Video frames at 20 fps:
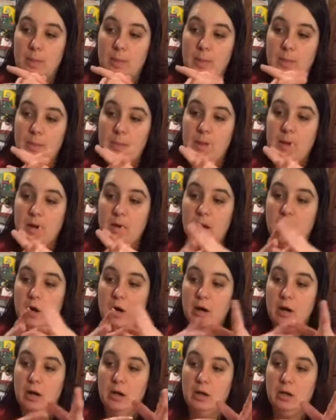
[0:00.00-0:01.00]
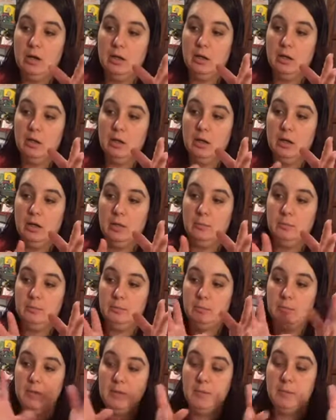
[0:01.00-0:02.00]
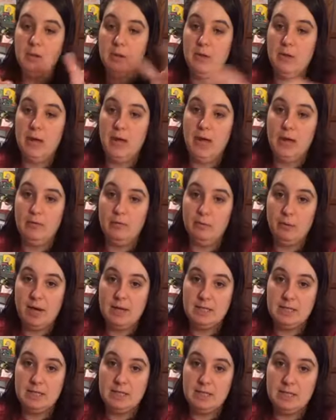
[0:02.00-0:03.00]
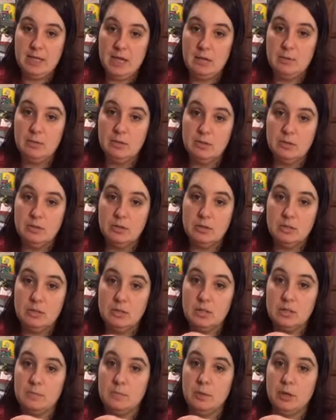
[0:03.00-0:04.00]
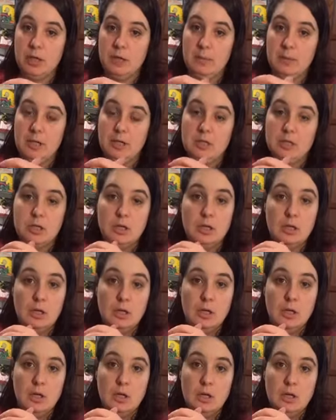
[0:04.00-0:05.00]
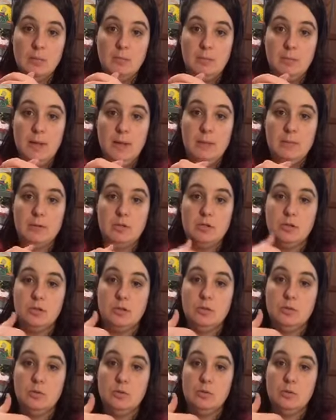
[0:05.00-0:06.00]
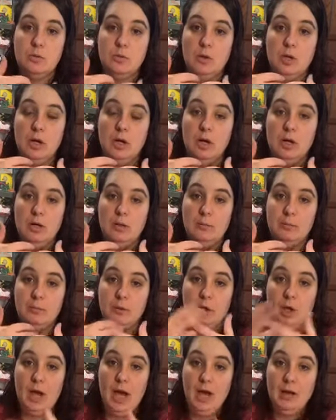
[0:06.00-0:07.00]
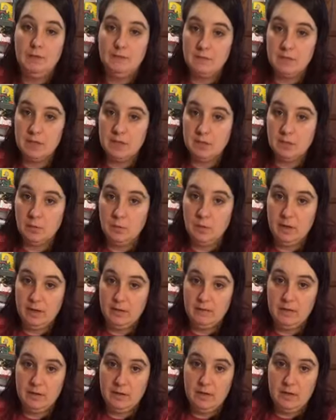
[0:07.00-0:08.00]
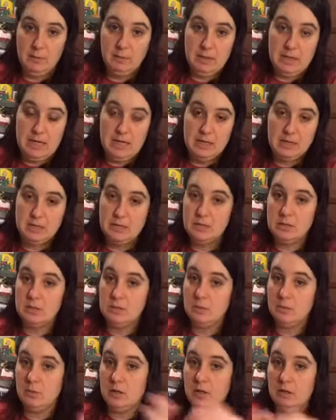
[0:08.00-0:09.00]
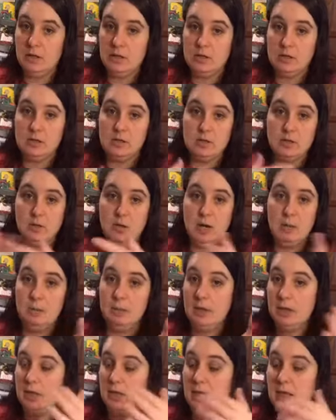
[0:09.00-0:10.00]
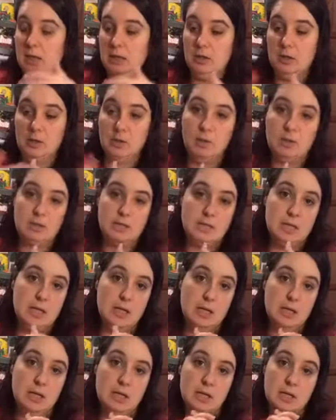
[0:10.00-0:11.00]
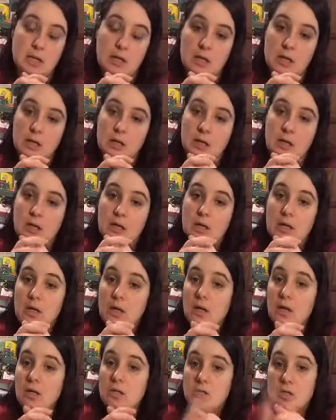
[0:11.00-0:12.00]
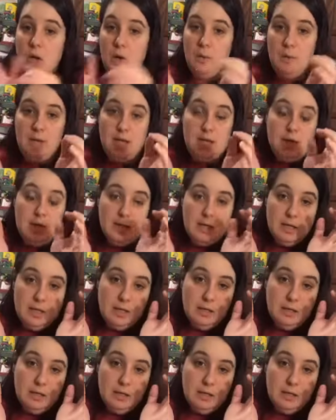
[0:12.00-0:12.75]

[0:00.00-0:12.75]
there are people that have rented tables to pretty much be able to craft whatever they please, whether it's scrapbooking, quilting, sewing,